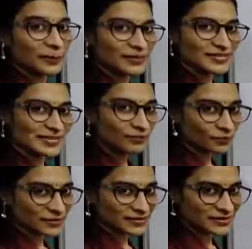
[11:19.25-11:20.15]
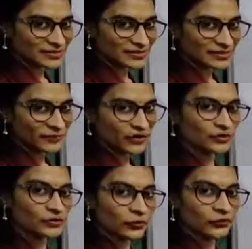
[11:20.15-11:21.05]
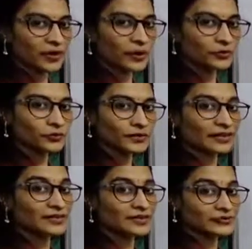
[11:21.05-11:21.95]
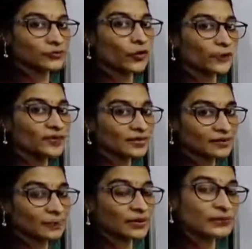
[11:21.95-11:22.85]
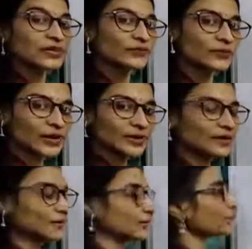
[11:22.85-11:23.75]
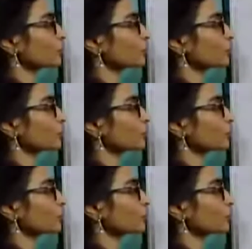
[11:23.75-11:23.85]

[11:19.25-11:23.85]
Means if percent is given, so you have to take a ratio of that number with 100.